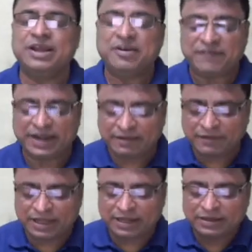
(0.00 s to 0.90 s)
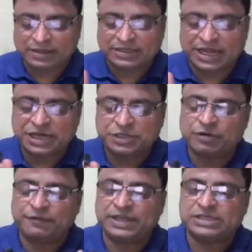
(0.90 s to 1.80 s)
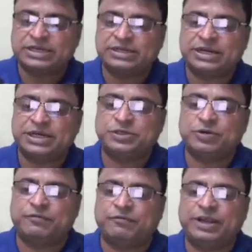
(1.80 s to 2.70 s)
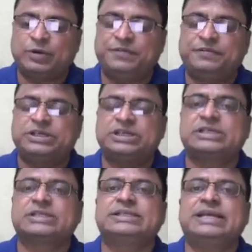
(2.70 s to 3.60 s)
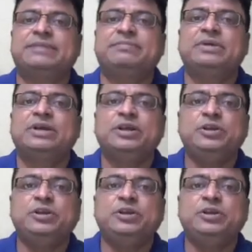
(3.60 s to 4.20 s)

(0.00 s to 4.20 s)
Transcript: Whenever the ratio of x and the ratio of y coefficients are same,